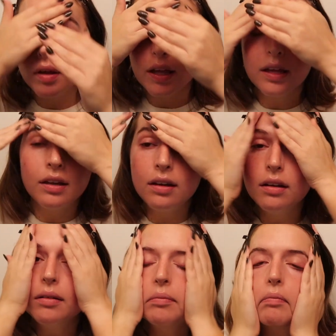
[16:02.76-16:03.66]

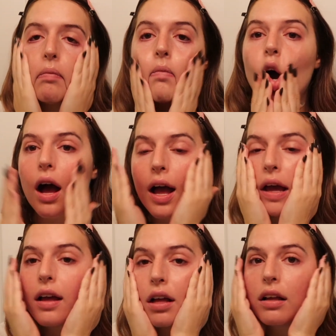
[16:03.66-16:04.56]
in
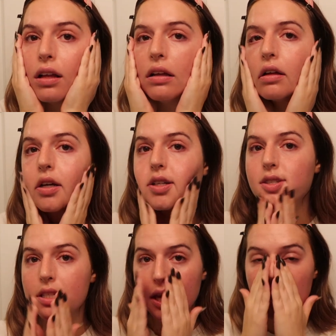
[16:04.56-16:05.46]
my
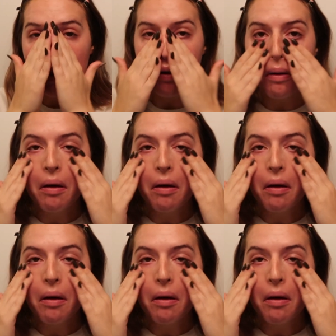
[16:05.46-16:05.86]
skin.